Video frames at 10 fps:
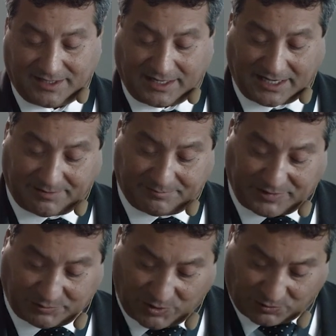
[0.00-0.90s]

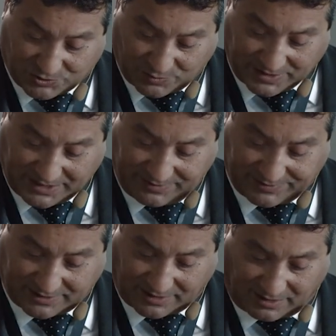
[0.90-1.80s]
But we also believe
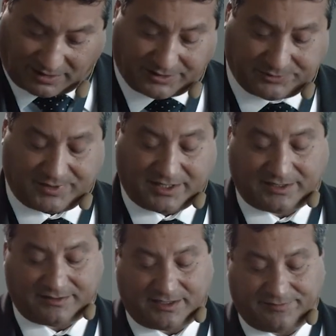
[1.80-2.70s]
that hard
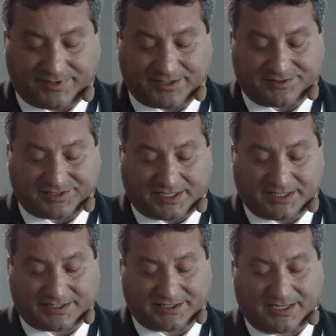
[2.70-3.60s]
work delivers
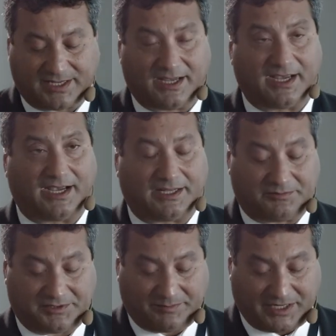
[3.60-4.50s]
results, and
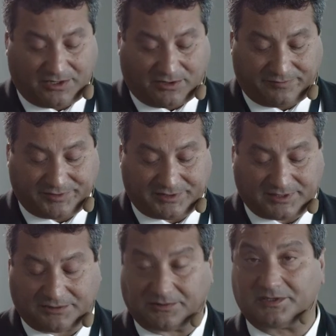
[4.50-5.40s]
we remain confident
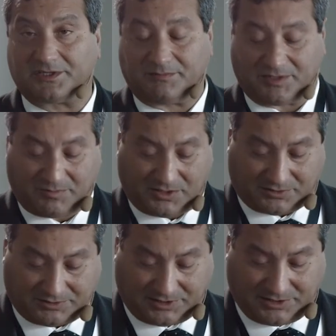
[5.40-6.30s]
that tourism will
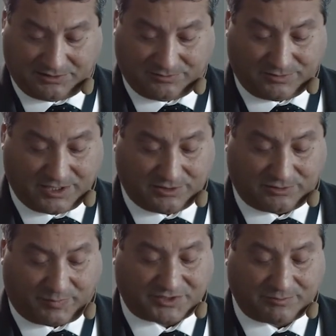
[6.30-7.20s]
continue
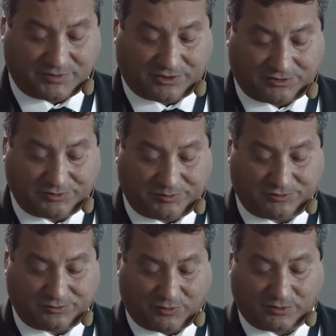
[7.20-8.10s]
to possibly
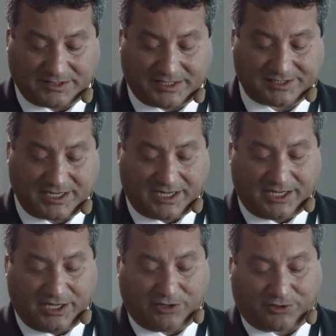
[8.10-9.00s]
contribute to Malta's
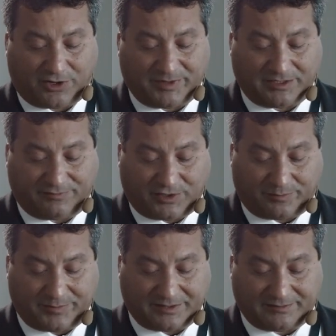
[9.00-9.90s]
economic
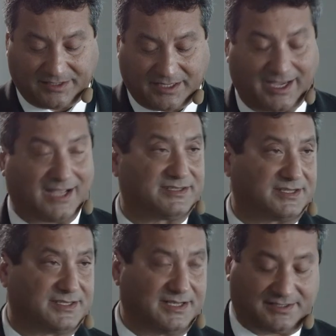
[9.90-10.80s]
development and
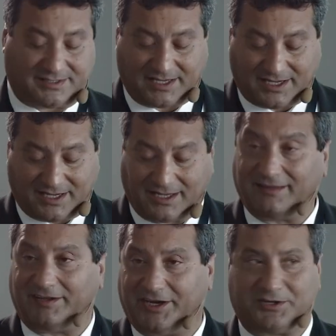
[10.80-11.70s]
success
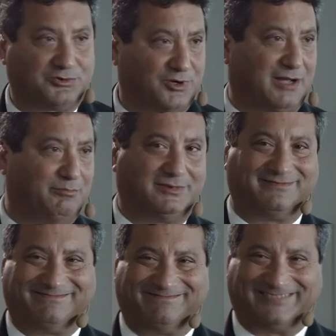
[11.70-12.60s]
in the years to come.
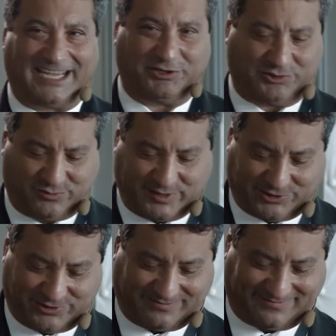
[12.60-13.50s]
Thank you so much.